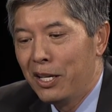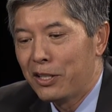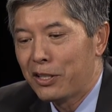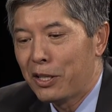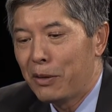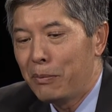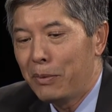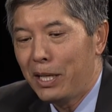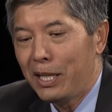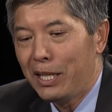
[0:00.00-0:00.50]

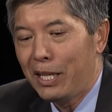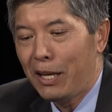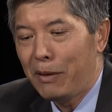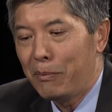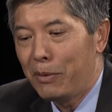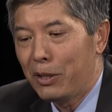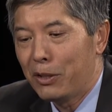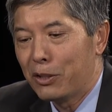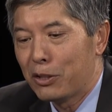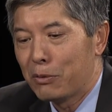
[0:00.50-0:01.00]
somebody
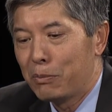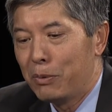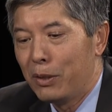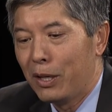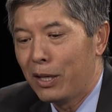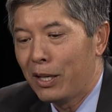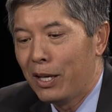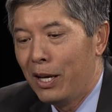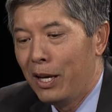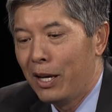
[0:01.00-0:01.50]
gave me this
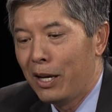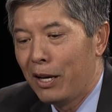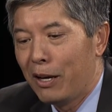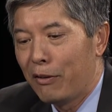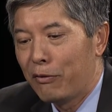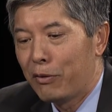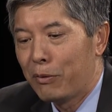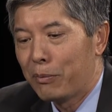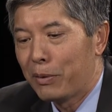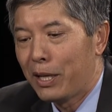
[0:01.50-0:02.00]
book
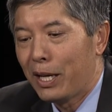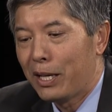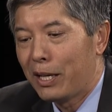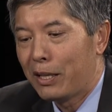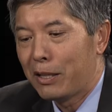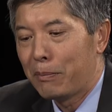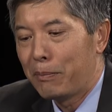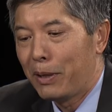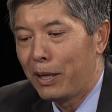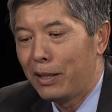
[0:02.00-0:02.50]
uh, from
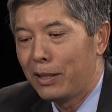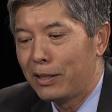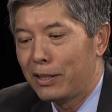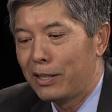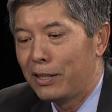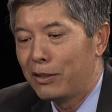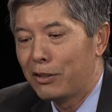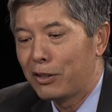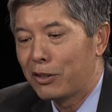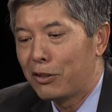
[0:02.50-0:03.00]
Kenneth
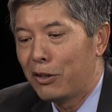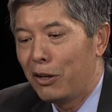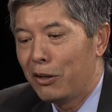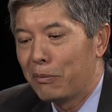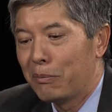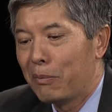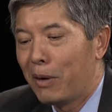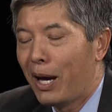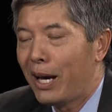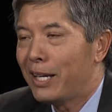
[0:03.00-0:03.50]
Pelletier
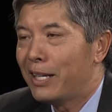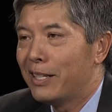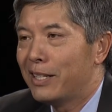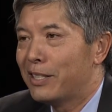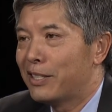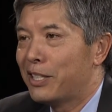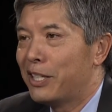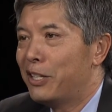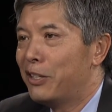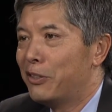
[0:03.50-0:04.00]
called Mind
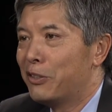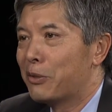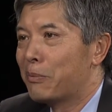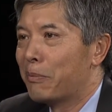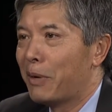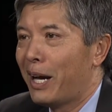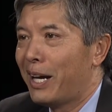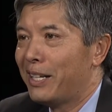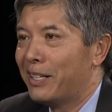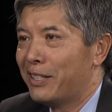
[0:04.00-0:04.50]
as Healer,
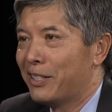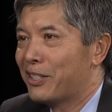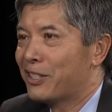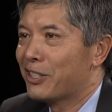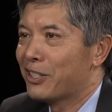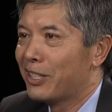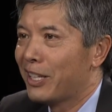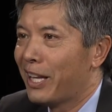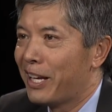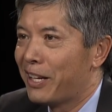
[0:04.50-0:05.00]
Mind as
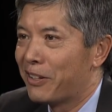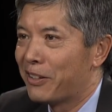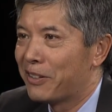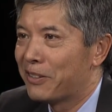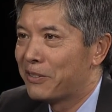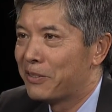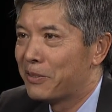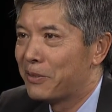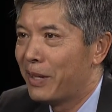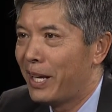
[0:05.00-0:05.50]
Slayer,
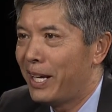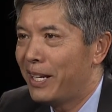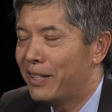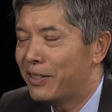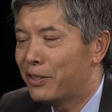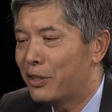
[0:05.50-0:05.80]
right?